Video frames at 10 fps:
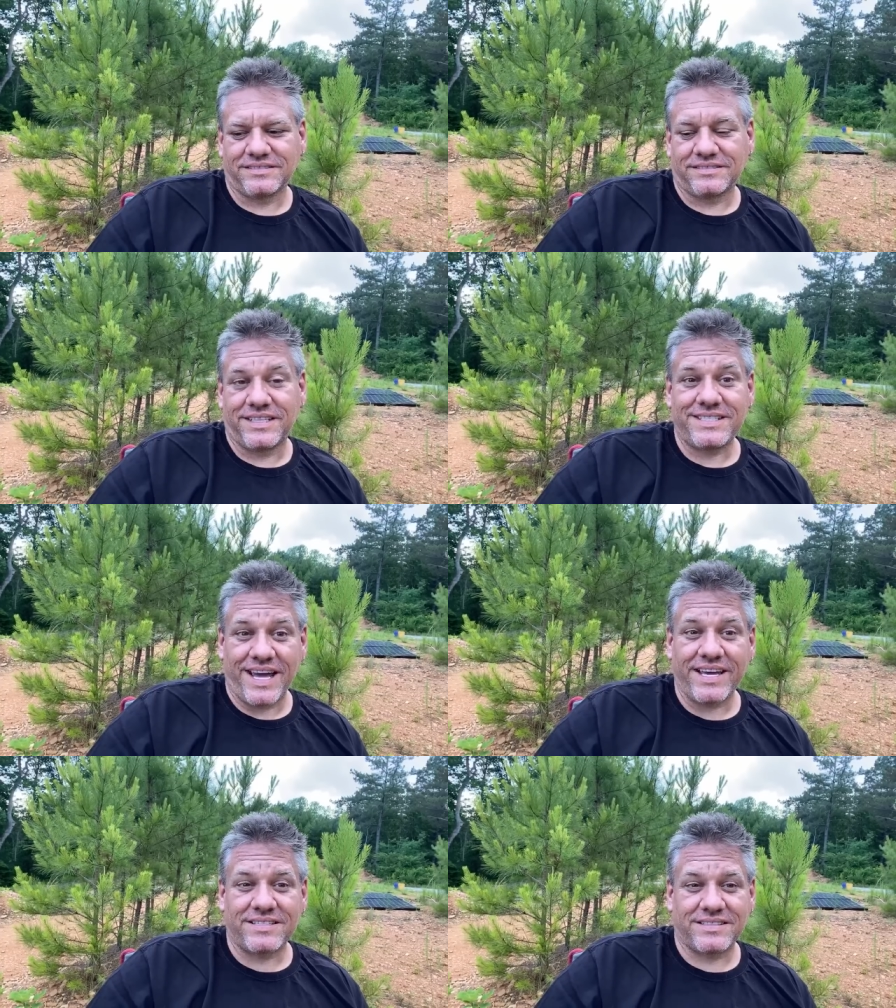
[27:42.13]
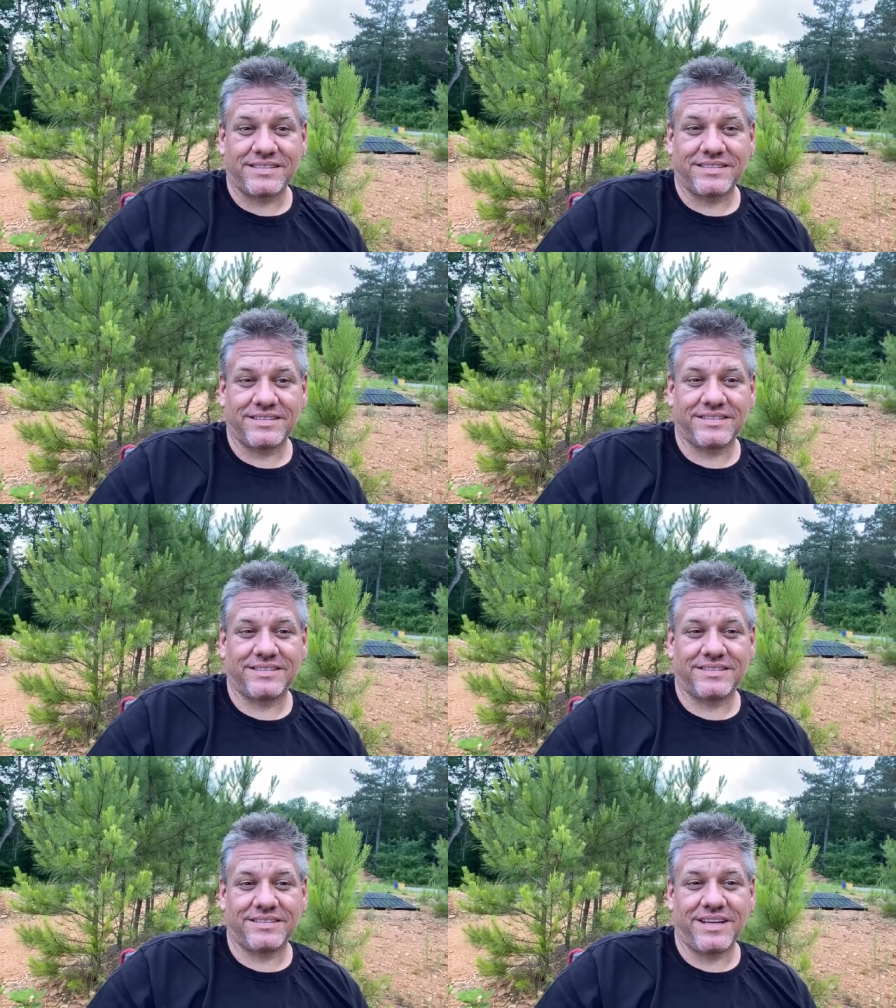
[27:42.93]
It's nice.
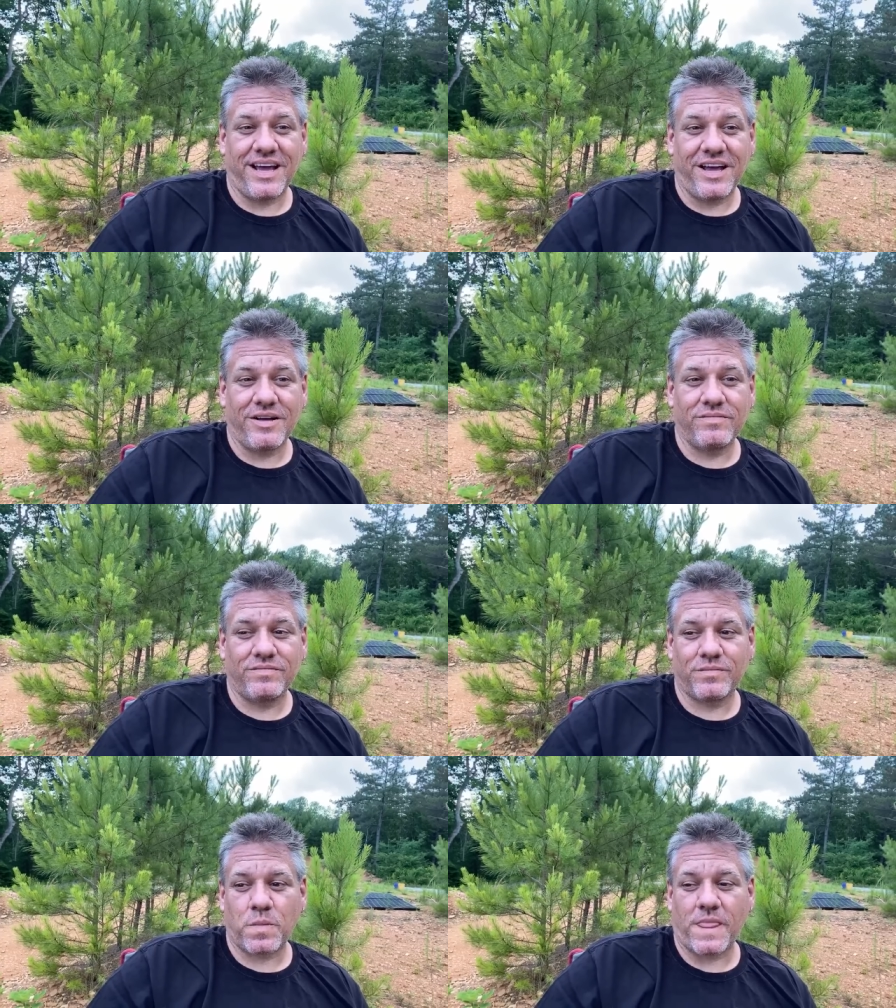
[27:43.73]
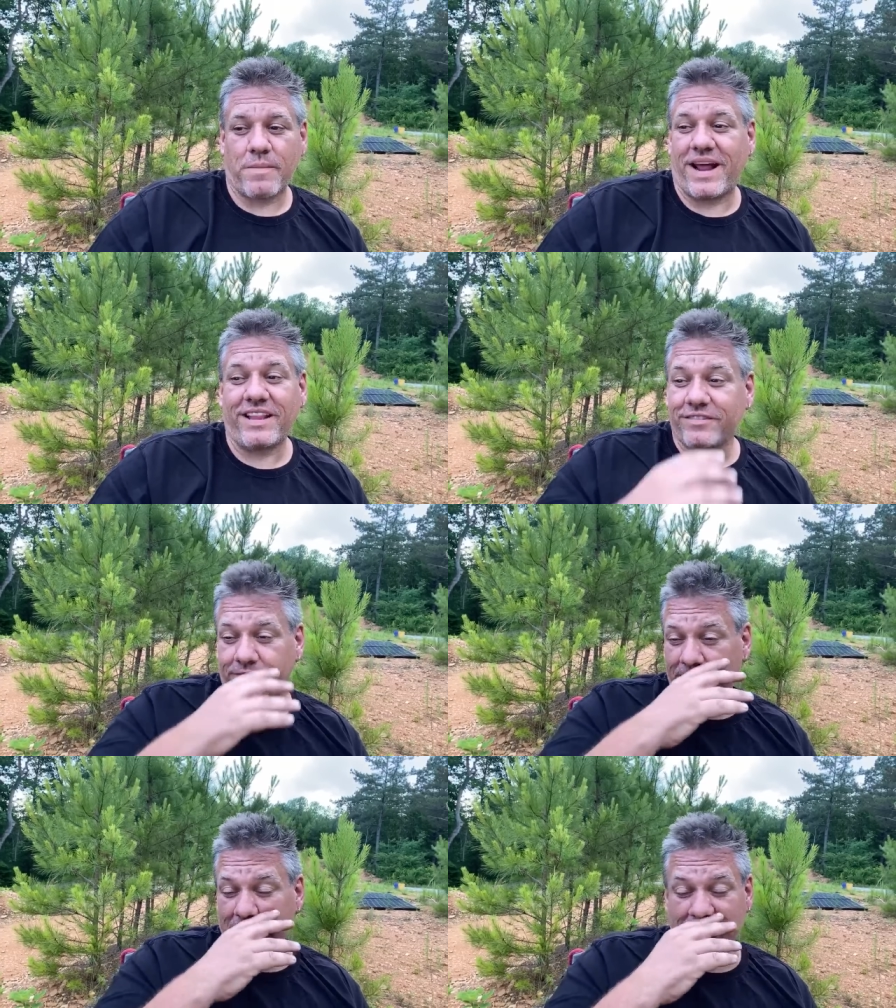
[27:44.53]
I mean, I love the
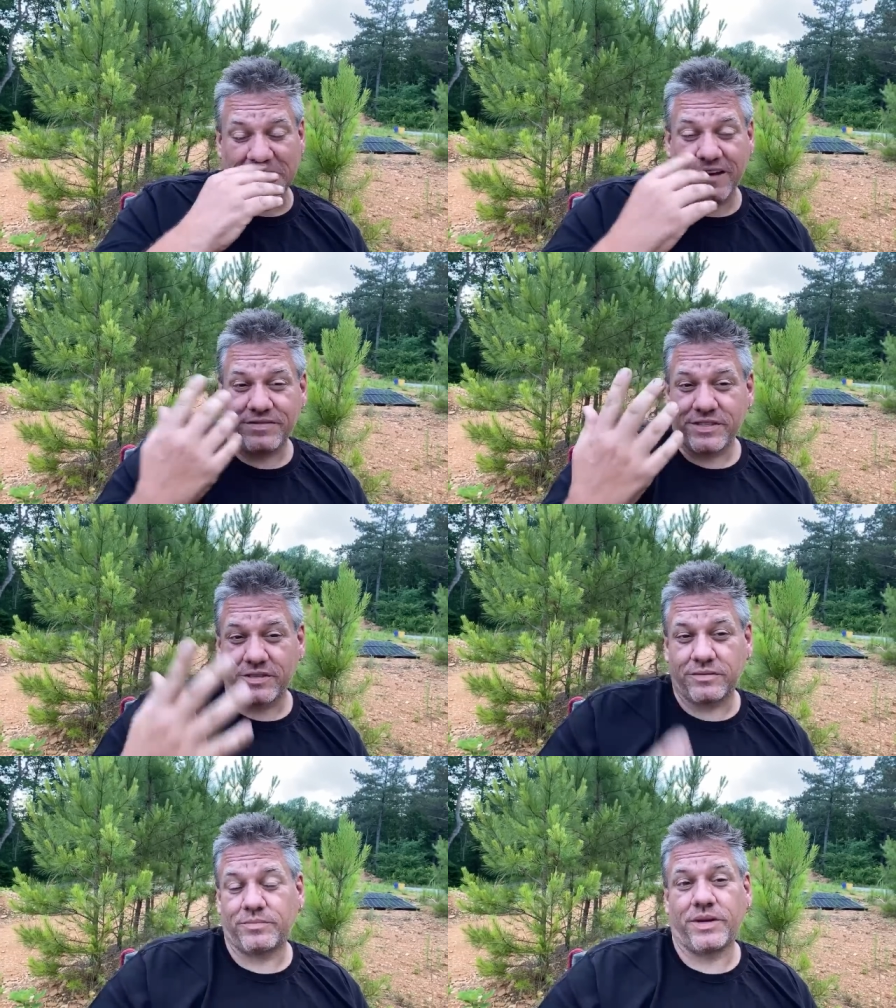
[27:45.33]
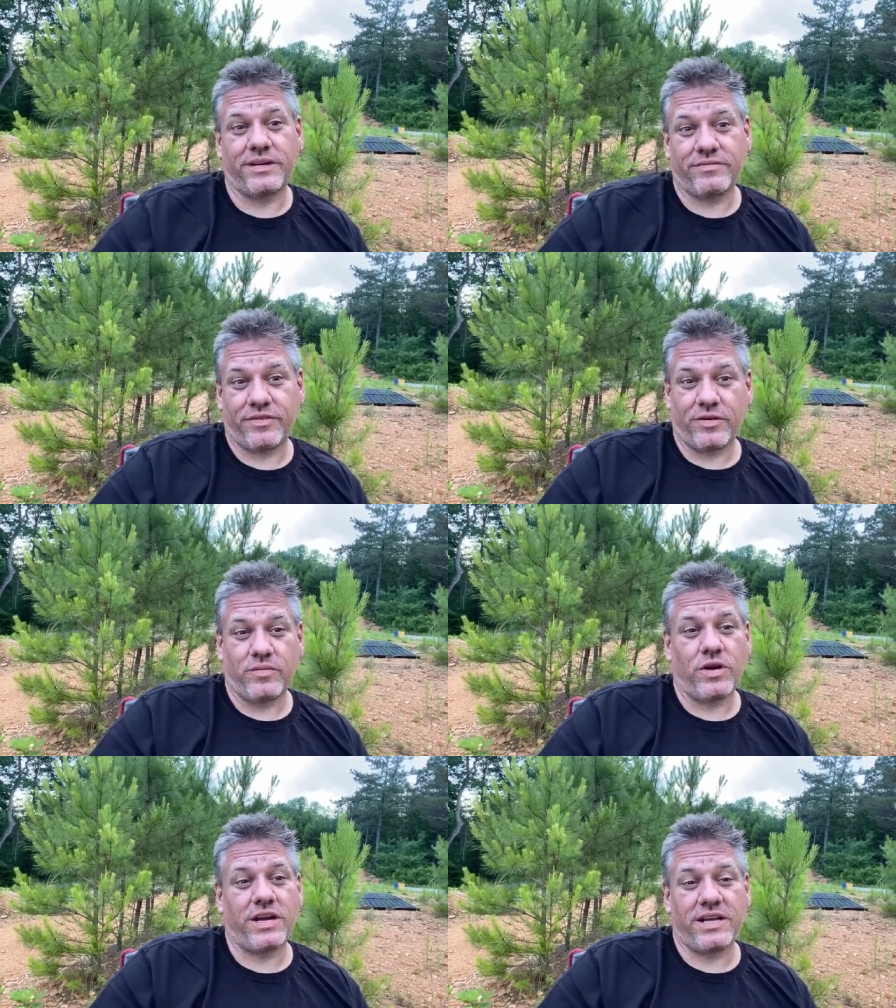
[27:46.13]
vintage stuff, so, but for
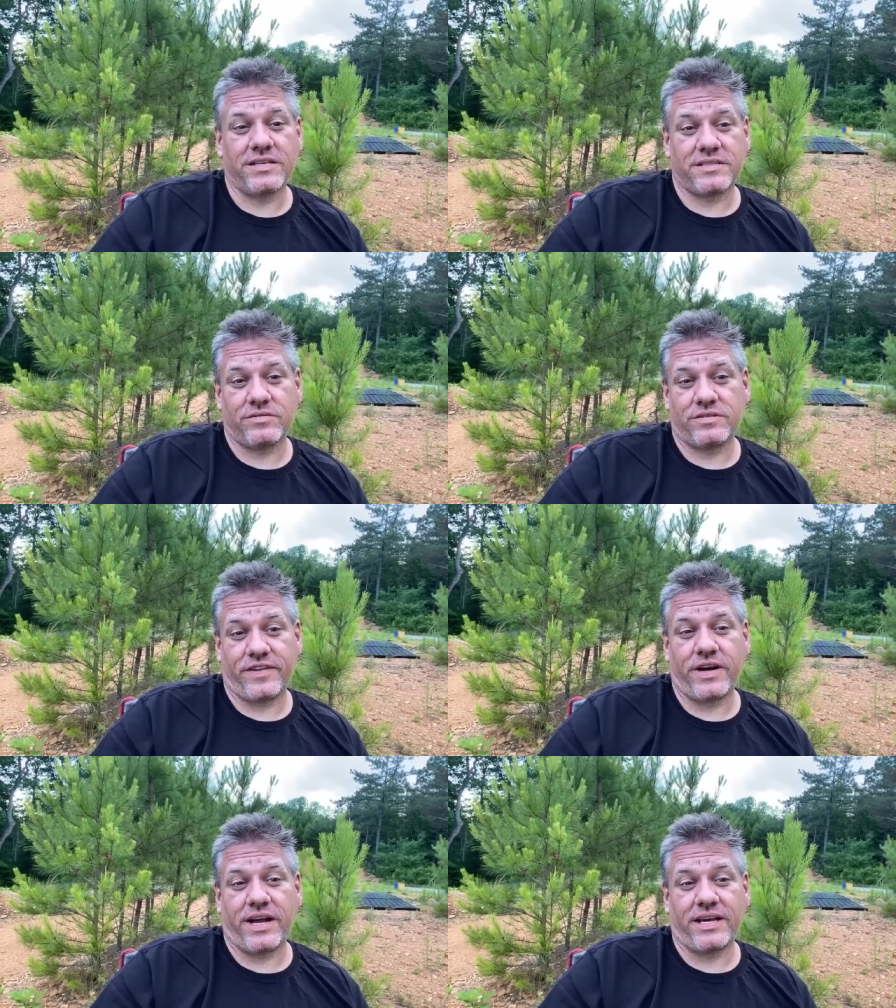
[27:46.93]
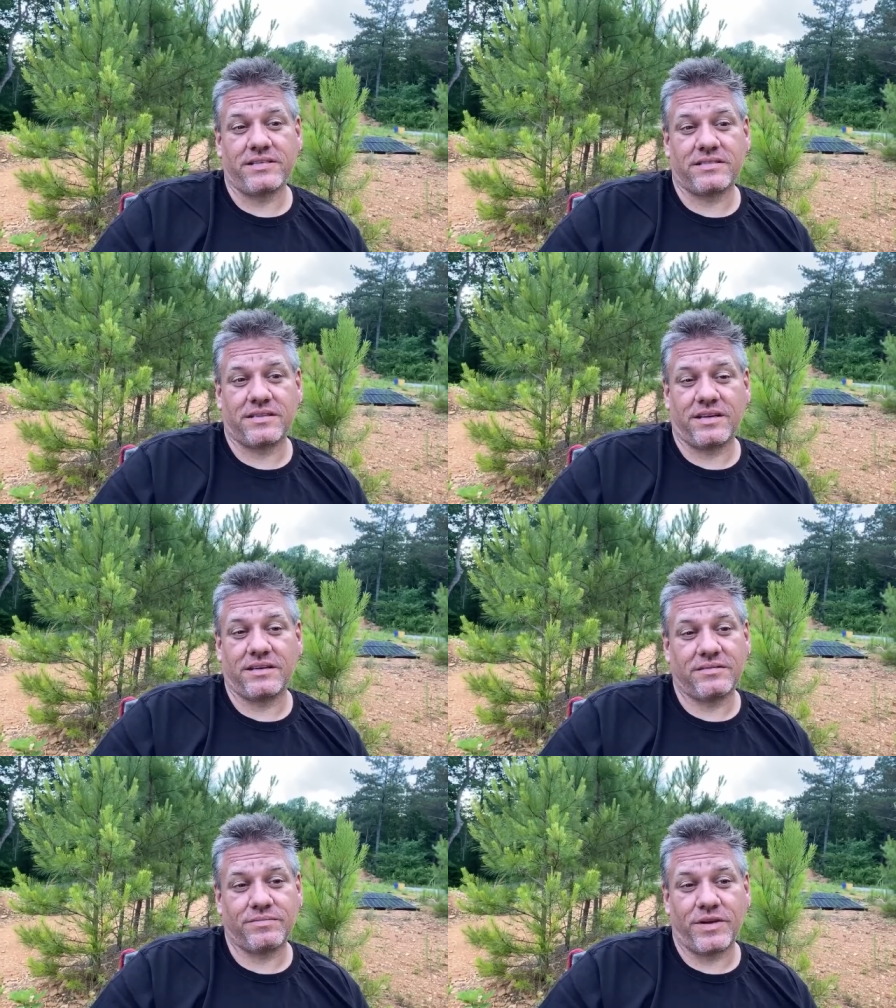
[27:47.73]
what it is, it was very nice.
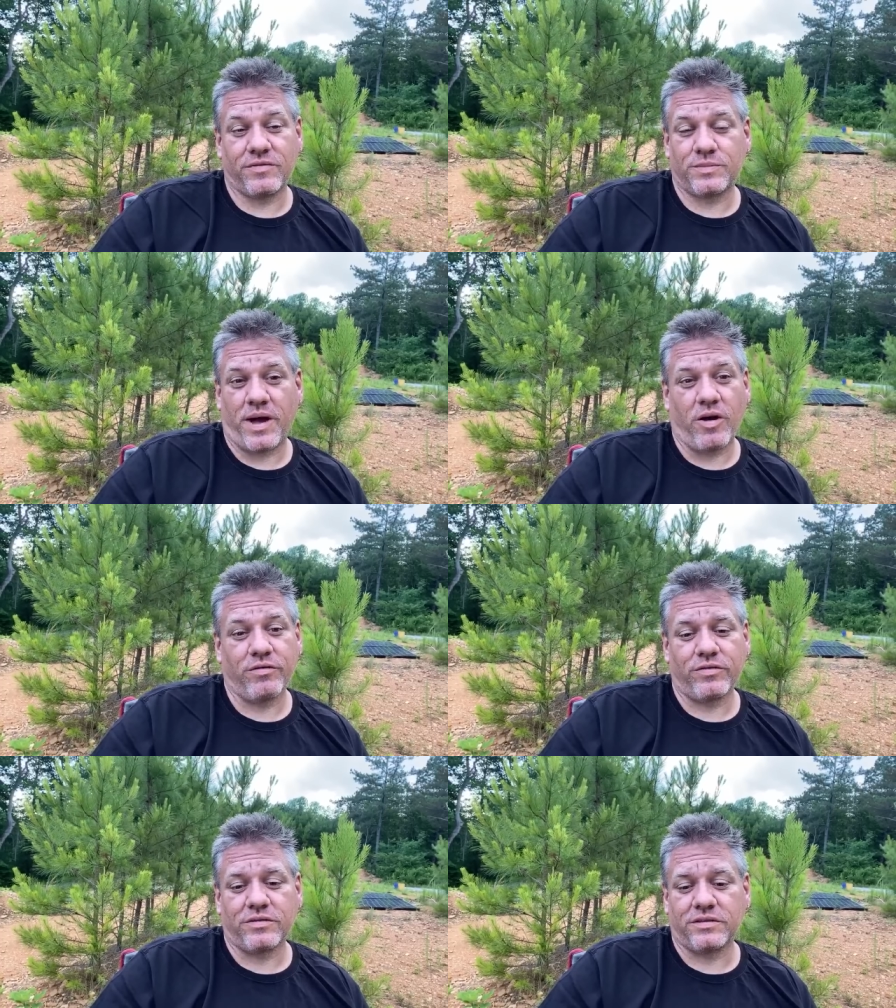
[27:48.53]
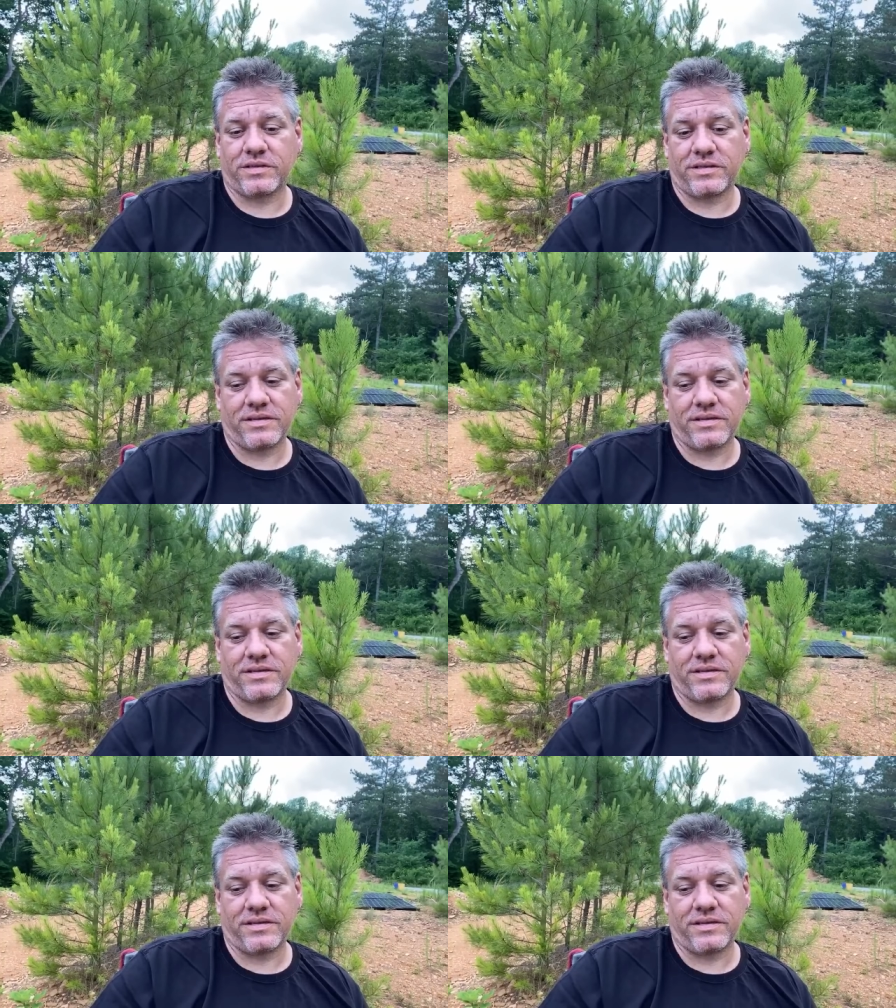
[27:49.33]
It was powerful.